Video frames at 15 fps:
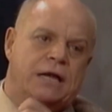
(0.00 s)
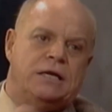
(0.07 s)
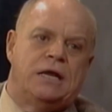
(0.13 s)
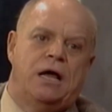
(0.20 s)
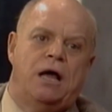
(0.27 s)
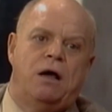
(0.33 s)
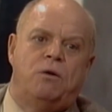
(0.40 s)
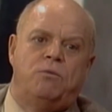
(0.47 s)
And
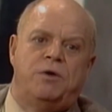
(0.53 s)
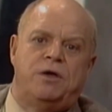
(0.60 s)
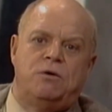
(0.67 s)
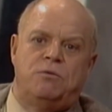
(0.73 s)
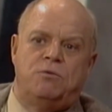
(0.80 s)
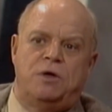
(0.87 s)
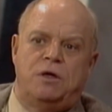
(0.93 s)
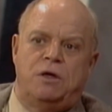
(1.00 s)

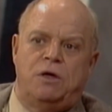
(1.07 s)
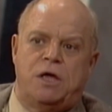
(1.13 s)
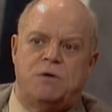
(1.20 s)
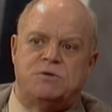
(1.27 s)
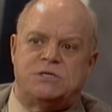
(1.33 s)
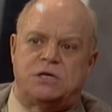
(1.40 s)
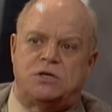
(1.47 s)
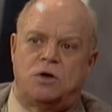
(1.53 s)
he
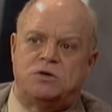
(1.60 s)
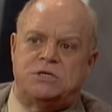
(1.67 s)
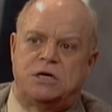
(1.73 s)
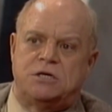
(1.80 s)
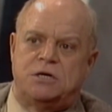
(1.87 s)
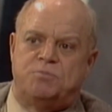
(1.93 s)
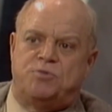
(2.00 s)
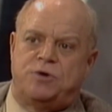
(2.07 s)
was at the Hotel
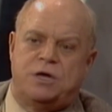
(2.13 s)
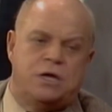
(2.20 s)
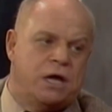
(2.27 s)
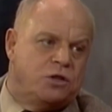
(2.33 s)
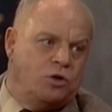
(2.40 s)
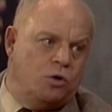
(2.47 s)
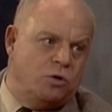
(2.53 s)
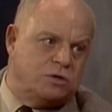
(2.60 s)
de Paris. He
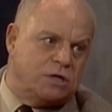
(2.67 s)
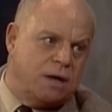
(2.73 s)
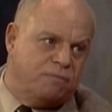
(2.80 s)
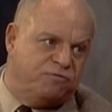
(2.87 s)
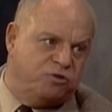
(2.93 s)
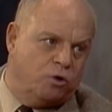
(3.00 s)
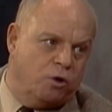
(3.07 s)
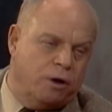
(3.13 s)
had the whole
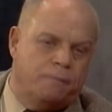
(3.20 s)
top floor.